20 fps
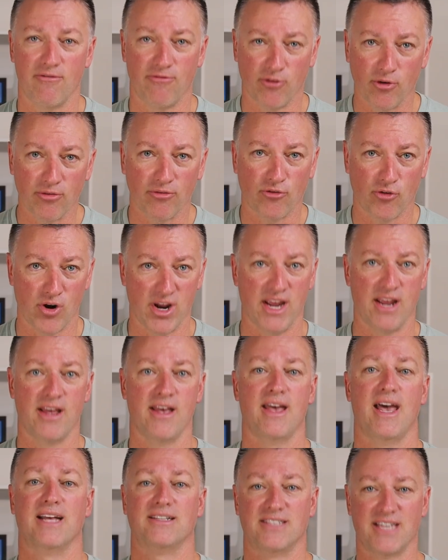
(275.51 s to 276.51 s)
for free
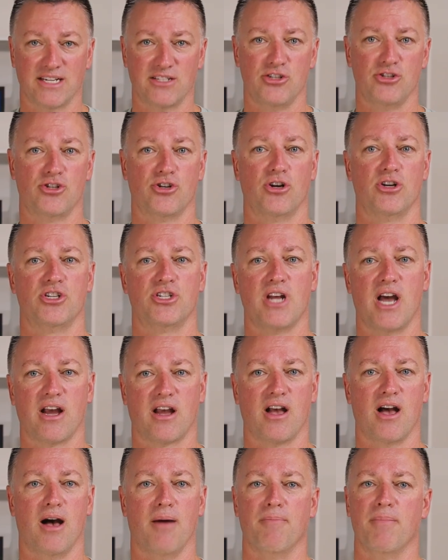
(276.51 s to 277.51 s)
at
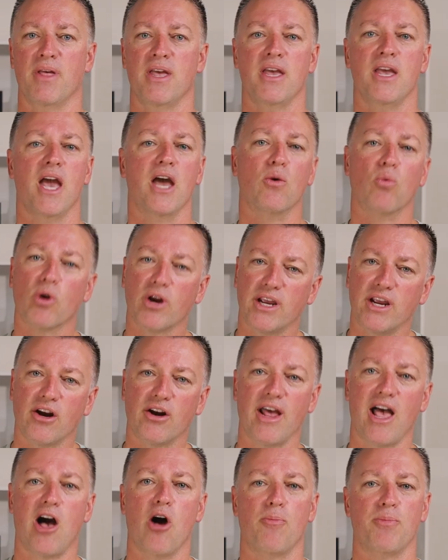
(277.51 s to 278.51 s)
textinchurch.com. And we're here
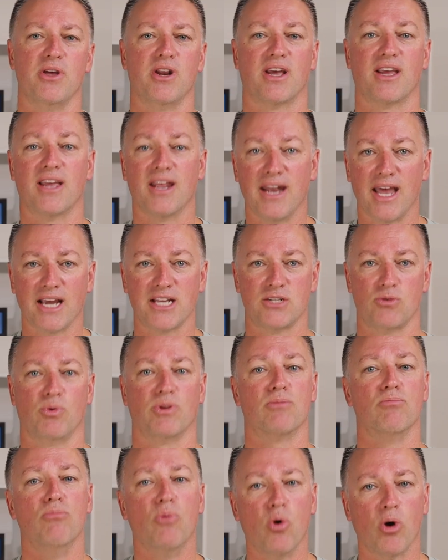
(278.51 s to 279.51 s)
to help you to connect
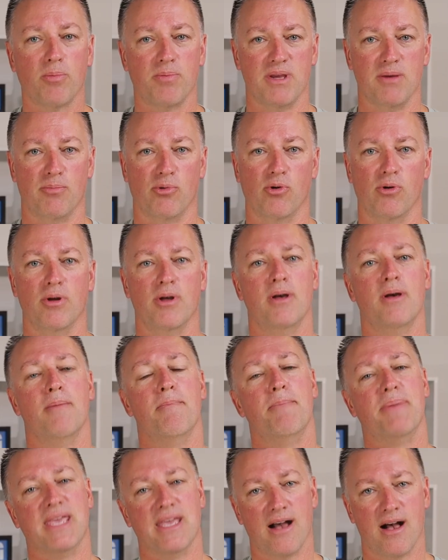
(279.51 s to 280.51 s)
with more people
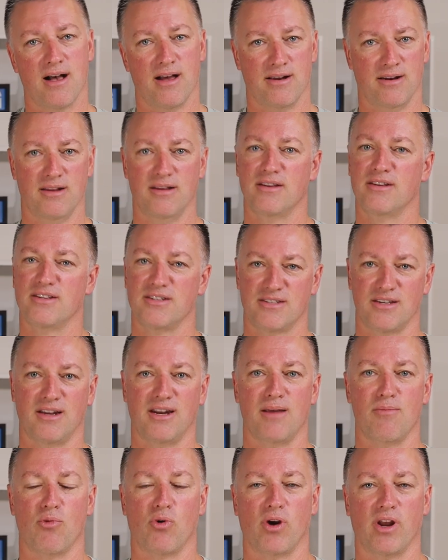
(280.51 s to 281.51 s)
beyond
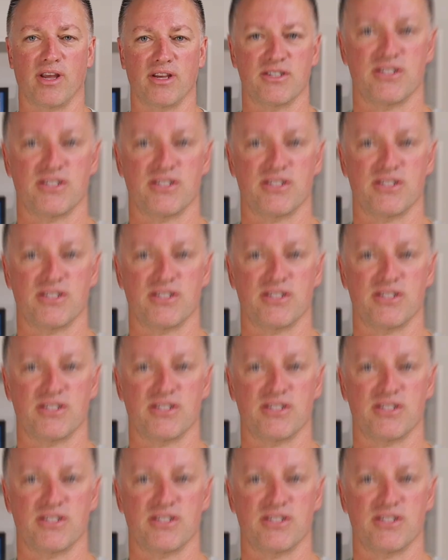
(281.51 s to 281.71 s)
Sunday mornings.